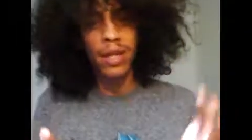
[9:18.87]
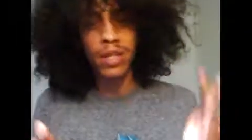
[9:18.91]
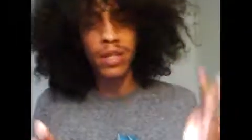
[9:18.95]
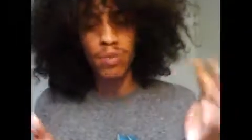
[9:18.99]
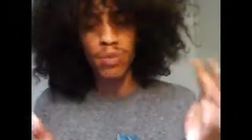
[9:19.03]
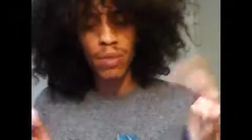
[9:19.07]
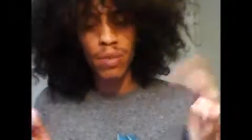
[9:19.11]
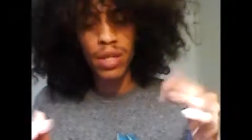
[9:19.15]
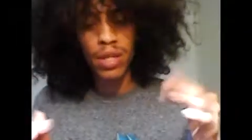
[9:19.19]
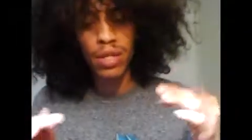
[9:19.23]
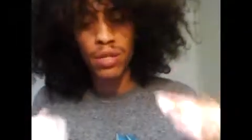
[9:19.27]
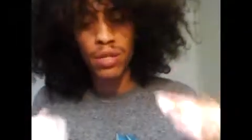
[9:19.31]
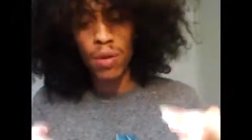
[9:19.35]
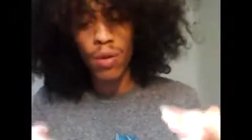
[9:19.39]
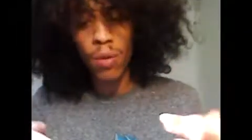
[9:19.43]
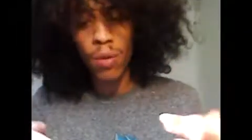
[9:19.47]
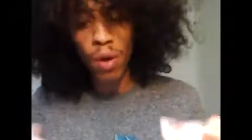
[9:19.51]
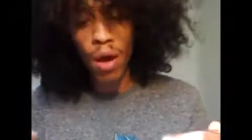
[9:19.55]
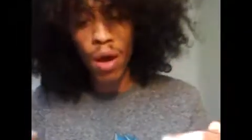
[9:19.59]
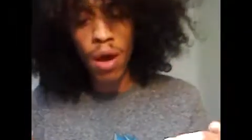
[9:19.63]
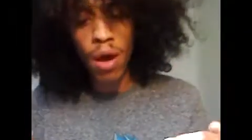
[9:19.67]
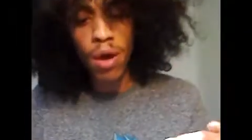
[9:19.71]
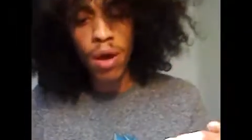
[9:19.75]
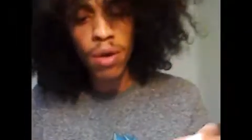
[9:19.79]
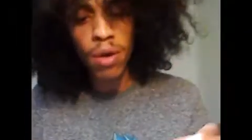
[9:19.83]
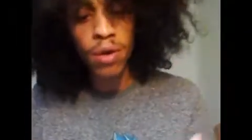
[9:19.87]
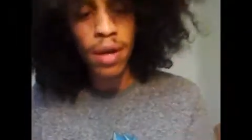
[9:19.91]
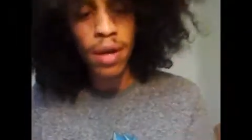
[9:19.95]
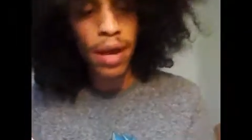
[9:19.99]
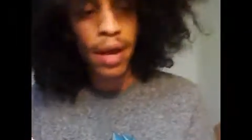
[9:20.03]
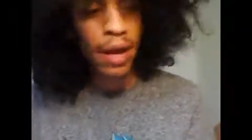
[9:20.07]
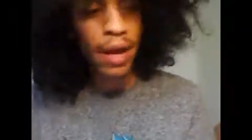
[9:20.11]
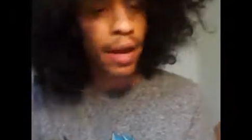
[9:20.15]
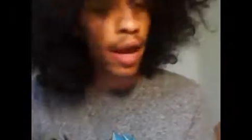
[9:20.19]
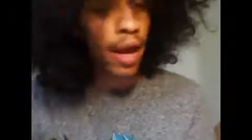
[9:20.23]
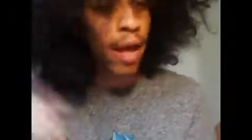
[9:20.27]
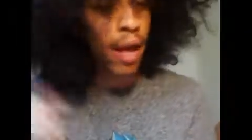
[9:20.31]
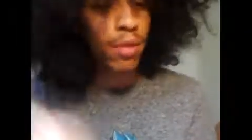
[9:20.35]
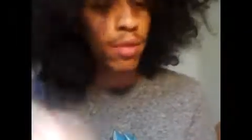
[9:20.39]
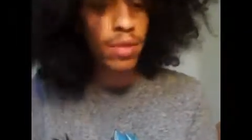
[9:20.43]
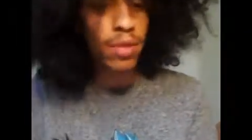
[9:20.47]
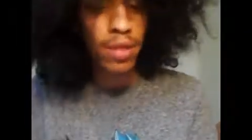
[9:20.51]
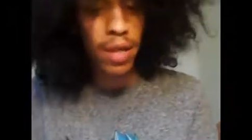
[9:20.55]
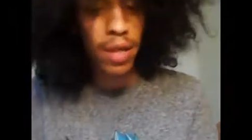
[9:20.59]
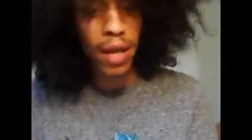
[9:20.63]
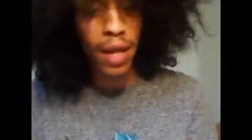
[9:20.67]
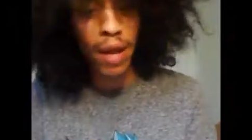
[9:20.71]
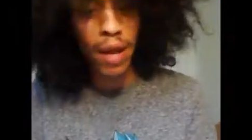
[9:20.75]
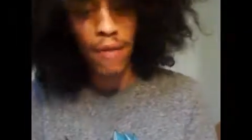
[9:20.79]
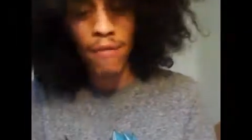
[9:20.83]
It's been so long. They announced
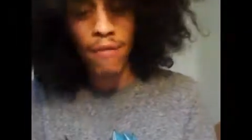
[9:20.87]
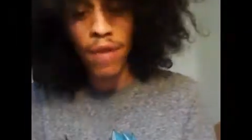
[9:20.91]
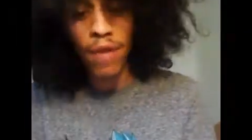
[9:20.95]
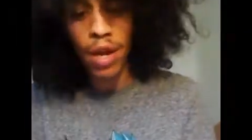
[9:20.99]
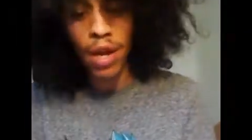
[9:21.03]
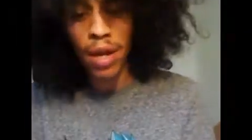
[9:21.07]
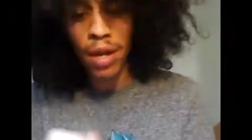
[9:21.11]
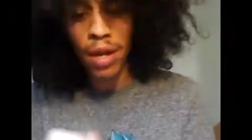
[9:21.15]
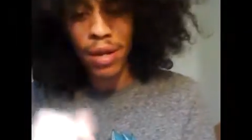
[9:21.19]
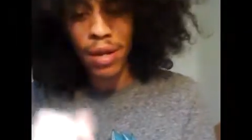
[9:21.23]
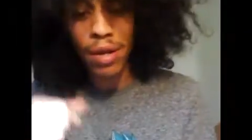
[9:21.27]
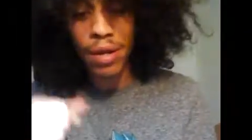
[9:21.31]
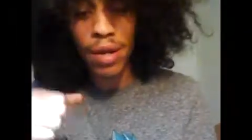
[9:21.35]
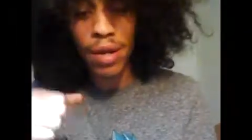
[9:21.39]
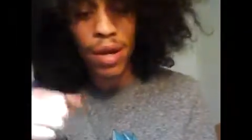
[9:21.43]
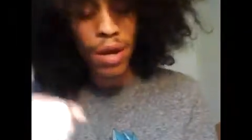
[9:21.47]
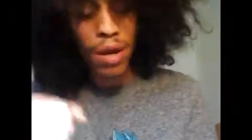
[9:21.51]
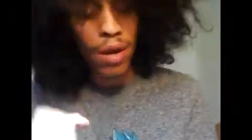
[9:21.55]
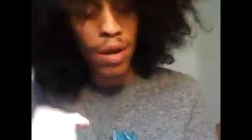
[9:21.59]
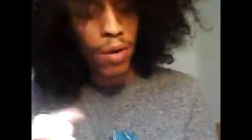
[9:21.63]
it like fucking